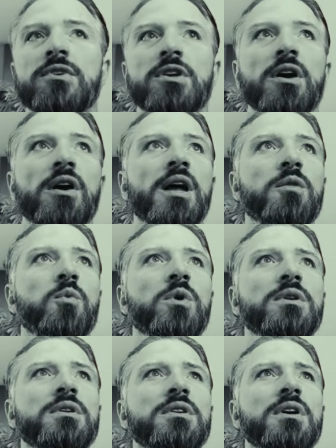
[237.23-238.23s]
at
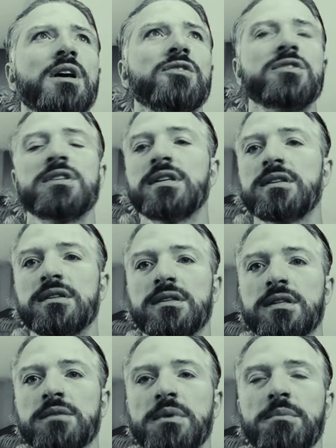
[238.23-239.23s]

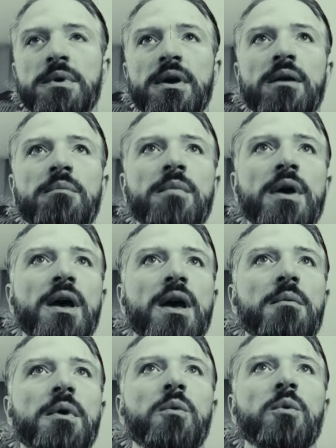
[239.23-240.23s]
166 BPM,
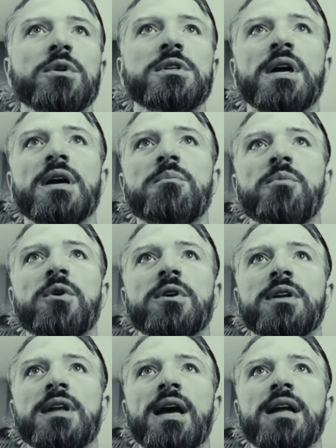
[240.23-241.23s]
but once I
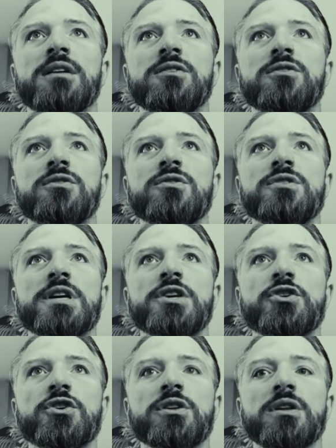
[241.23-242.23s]
imported that into a new
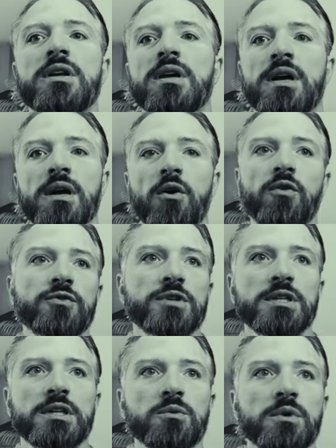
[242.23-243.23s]
session, obviously
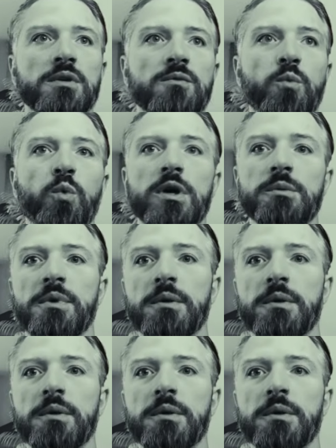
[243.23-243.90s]
I didn't want to warp